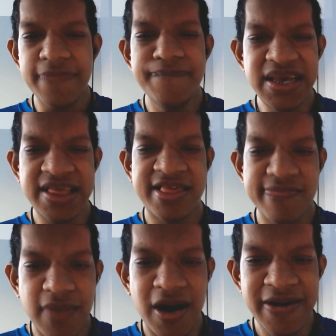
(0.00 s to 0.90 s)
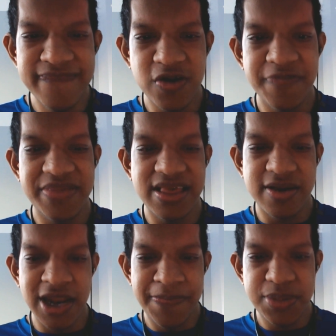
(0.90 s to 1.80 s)
make smart moves. He's
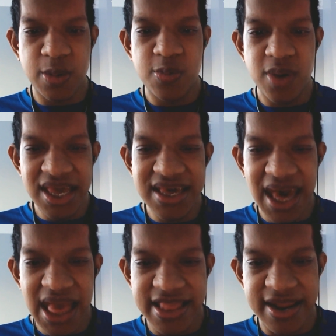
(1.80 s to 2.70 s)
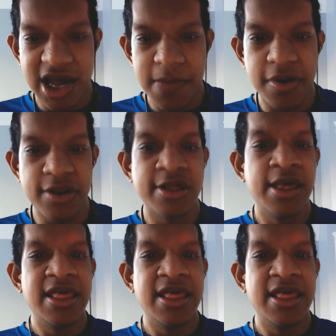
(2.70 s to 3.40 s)
going to put the right guys in the coverage.